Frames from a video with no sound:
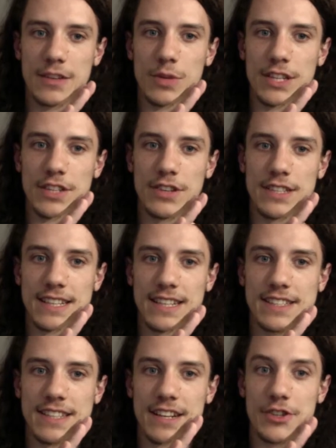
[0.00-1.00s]
the arytenoids
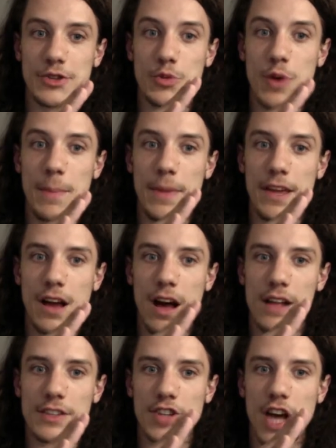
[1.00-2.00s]
can start drumming
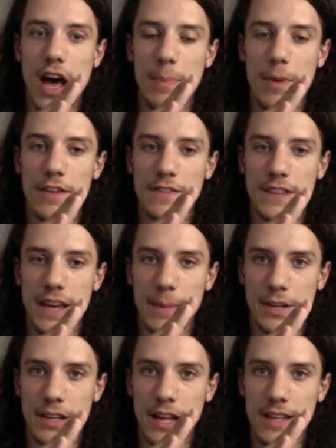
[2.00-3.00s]
on top of the
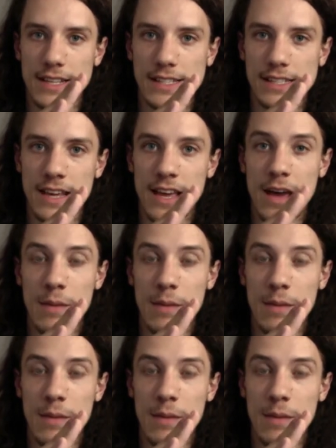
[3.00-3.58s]
epiglottis,